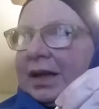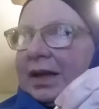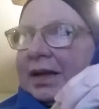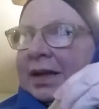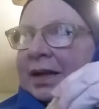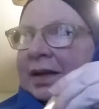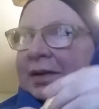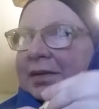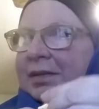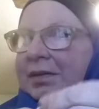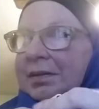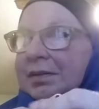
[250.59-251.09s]

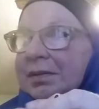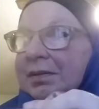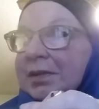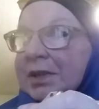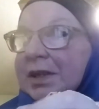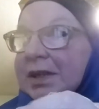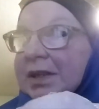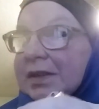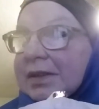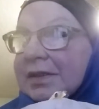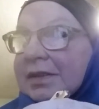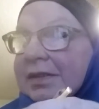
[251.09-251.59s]
it
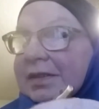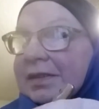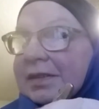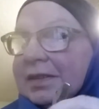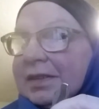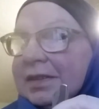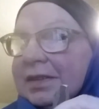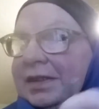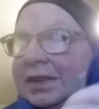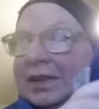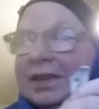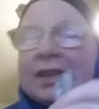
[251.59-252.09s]

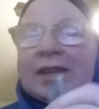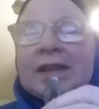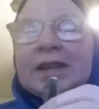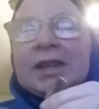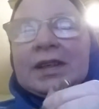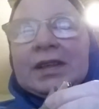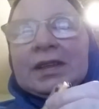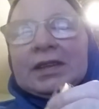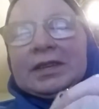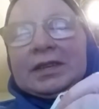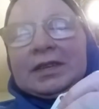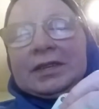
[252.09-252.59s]
was
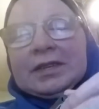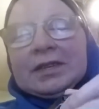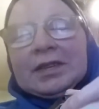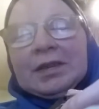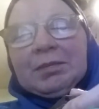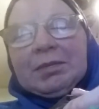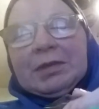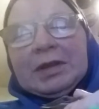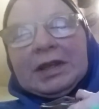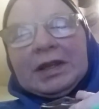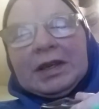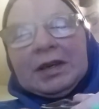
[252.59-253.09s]
just
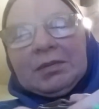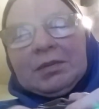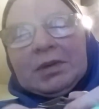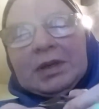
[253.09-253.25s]
something I